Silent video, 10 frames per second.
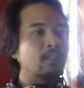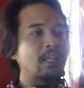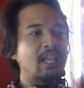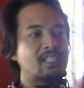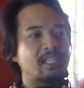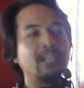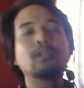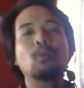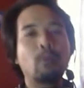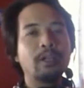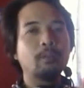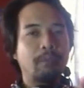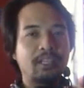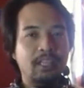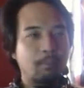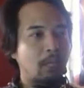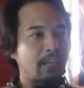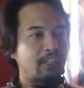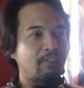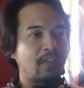The next skill will be the
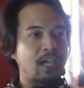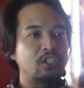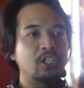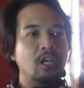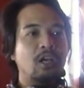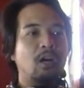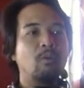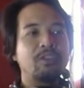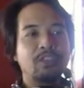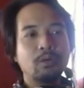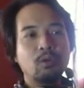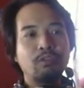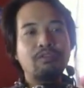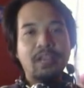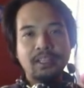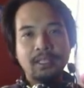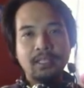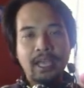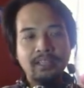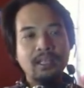Blinding Flash with the rune Faith
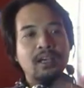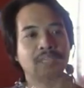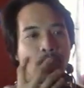in Light.